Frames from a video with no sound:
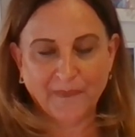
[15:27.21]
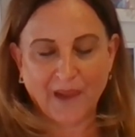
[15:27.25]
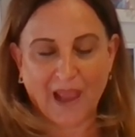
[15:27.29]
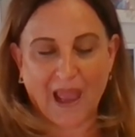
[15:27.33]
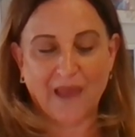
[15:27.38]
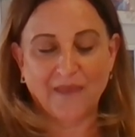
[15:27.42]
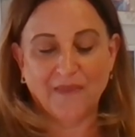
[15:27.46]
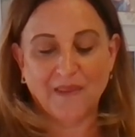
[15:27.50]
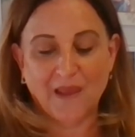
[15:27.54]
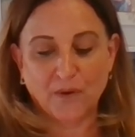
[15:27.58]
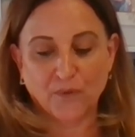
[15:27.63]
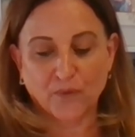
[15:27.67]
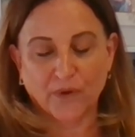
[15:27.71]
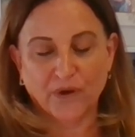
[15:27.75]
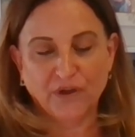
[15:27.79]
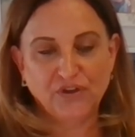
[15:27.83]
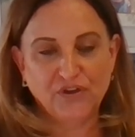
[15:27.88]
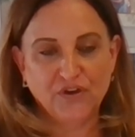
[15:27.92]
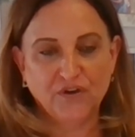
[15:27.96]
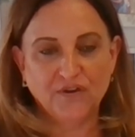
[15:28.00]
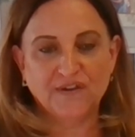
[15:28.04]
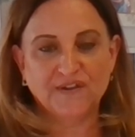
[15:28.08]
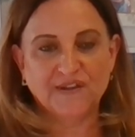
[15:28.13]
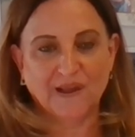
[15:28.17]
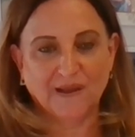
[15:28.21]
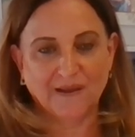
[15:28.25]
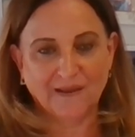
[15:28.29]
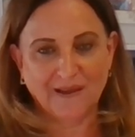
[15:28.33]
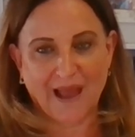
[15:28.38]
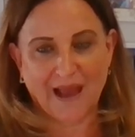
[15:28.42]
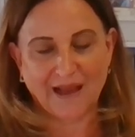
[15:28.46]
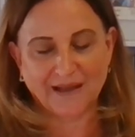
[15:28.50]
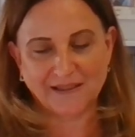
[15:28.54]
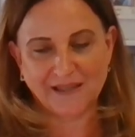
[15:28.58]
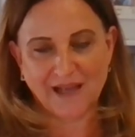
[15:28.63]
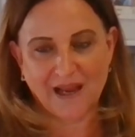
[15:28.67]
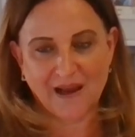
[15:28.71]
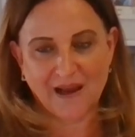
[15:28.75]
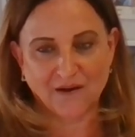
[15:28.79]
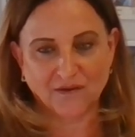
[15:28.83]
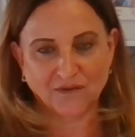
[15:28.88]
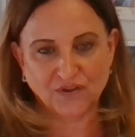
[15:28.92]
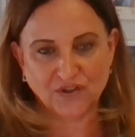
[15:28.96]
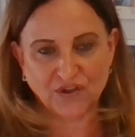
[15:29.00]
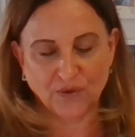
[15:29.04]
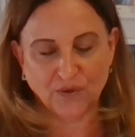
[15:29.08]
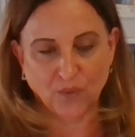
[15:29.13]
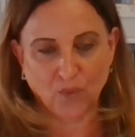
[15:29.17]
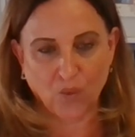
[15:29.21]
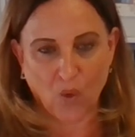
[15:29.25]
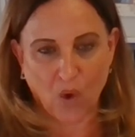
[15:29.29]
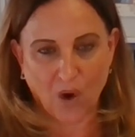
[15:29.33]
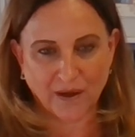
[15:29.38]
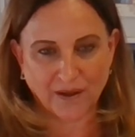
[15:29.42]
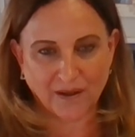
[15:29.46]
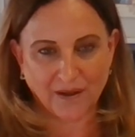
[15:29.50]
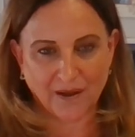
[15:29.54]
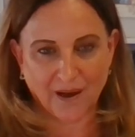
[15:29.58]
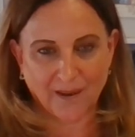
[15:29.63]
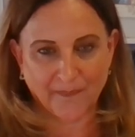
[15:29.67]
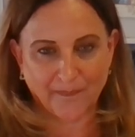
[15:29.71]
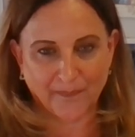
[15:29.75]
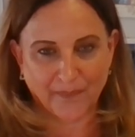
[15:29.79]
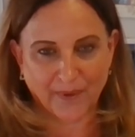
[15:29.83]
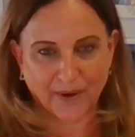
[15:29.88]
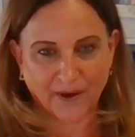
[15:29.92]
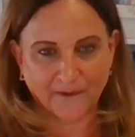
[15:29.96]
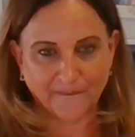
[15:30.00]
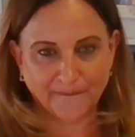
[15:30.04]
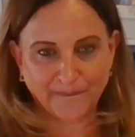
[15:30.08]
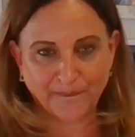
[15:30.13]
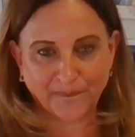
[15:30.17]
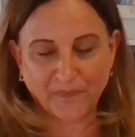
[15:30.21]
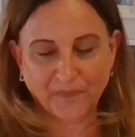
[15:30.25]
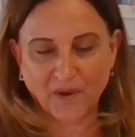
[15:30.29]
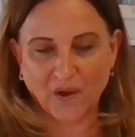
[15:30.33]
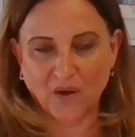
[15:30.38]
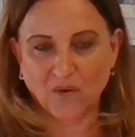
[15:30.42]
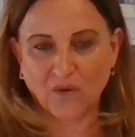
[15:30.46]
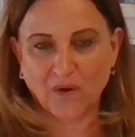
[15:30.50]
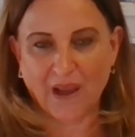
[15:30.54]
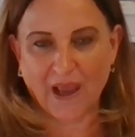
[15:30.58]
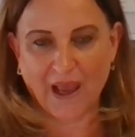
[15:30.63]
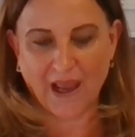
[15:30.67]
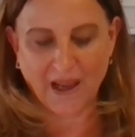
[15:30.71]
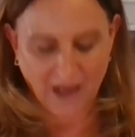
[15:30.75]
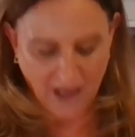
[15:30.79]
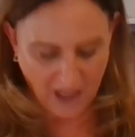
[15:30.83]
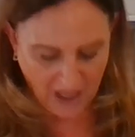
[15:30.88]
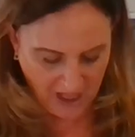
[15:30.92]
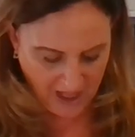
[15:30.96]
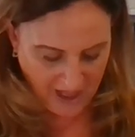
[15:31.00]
and then reducing that down to one number. Okay.